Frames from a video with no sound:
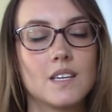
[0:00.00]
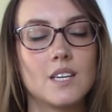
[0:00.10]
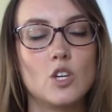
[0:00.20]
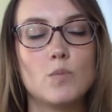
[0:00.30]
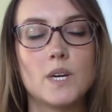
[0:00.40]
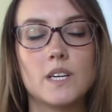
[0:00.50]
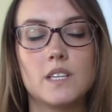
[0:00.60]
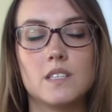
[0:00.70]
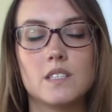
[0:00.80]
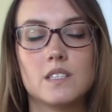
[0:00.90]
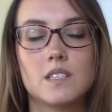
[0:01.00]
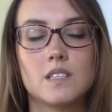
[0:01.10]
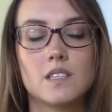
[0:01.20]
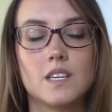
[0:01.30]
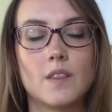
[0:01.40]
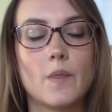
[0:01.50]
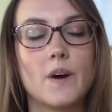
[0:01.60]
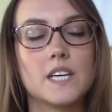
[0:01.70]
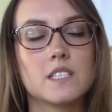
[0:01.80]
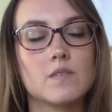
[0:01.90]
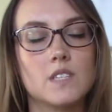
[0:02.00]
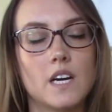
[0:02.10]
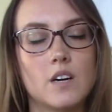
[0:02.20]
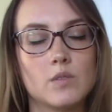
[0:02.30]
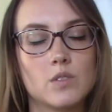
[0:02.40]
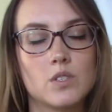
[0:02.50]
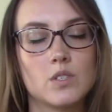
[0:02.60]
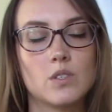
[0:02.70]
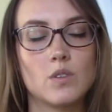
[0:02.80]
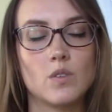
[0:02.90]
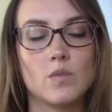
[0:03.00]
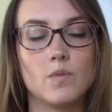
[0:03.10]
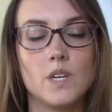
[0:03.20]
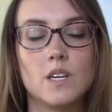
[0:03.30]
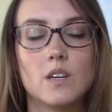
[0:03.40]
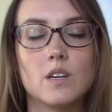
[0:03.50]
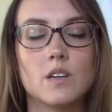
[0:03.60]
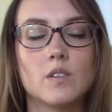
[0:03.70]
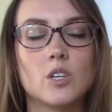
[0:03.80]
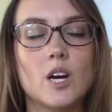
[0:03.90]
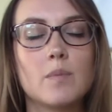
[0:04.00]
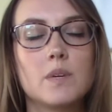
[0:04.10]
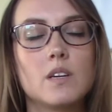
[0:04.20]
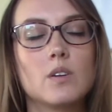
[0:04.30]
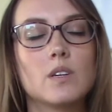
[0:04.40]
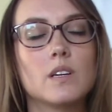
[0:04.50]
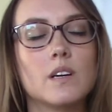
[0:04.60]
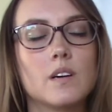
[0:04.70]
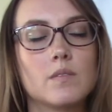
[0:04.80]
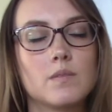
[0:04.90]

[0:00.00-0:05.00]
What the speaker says: You might get thoughts of doubt or fear or not being good enough.